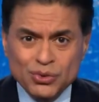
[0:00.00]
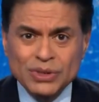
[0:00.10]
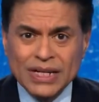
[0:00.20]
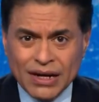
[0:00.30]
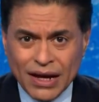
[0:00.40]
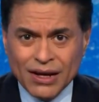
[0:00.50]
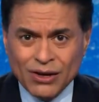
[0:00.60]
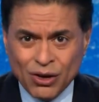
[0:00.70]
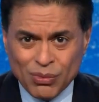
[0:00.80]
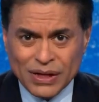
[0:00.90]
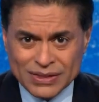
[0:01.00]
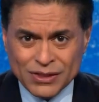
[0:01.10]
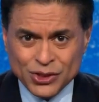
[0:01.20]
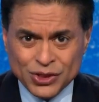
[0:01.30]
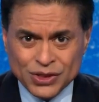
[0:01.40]
declare
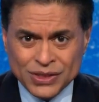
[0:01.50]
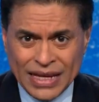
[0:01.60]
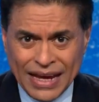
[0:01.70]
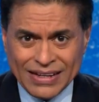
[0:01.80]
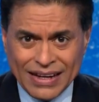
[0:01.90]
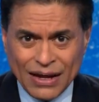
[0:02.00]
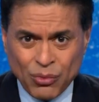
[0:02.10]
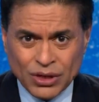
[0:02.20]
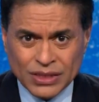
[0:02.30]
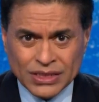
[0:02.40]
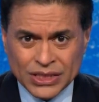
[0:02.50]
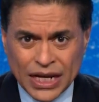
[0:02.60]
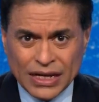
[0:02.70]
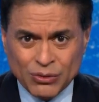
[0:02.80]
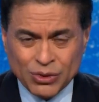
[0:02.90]
globalization dead, I wanted to
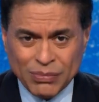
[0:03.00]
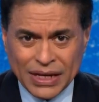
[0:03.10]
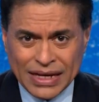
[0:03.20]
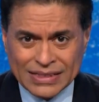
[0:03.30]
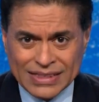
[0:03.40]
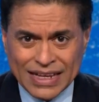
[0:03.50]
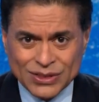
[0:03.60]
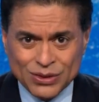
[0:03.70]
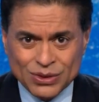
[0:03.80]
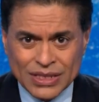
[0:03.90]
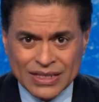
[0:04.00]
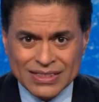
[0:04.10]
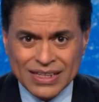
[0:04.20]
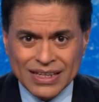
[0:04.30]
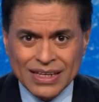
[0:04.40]
check in with my next guest, who
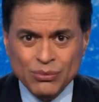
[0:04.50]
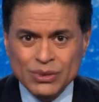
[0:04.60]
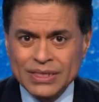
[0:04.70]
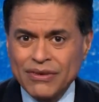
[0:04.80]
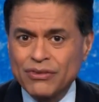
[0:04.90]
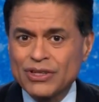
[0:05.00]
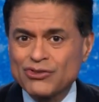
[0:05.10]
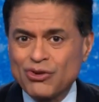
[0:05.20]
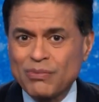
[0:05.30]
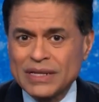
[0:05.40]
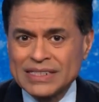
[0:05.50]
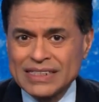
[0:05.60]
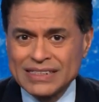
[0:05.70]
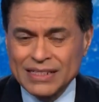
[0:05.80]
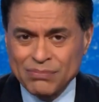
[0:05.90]
says it was never as robust
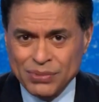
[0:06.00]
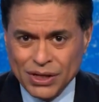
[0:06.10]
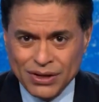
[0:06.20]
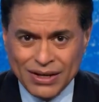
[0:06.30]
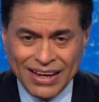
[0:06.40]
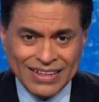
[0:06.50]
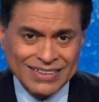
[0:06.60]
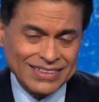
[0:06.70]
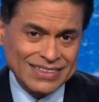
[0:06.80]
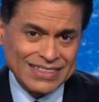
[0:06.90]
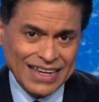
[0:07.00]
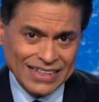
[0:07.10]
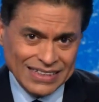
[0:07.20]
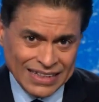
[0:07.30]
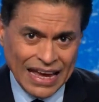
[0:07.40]
as it appeared, and it isn't
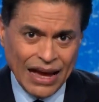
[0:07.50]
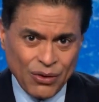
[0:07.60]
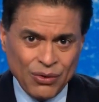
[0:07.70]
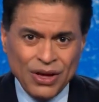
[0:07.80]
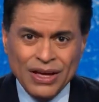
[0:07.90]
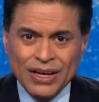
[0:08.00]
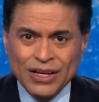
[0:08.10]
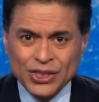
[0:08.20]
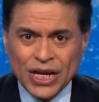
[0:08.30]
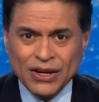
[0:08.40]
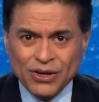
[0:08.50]
dead now. Shannon